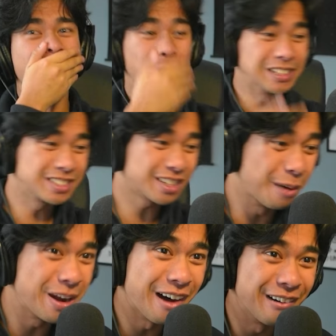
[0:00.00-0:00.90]
When is it coming
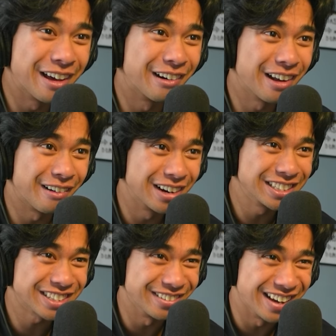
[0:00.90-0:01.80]
out? Wait, hold on. When is
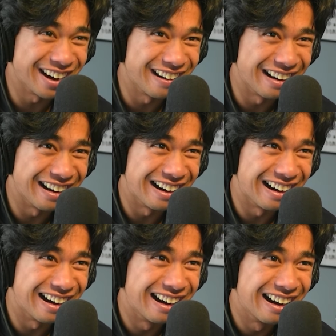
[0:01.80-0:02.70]
it coming out?
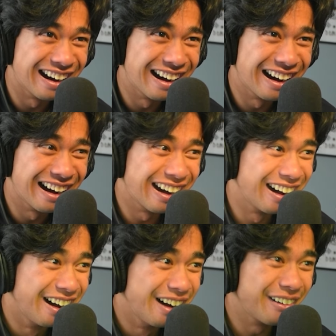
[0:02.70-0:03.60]

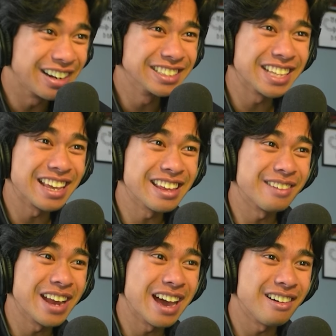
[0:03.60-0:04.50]
What did they say they
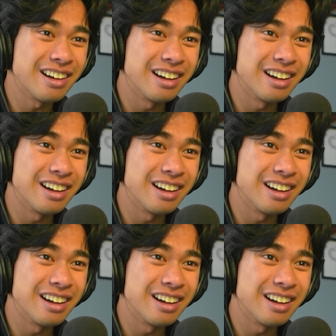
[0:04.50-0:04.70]
coming out?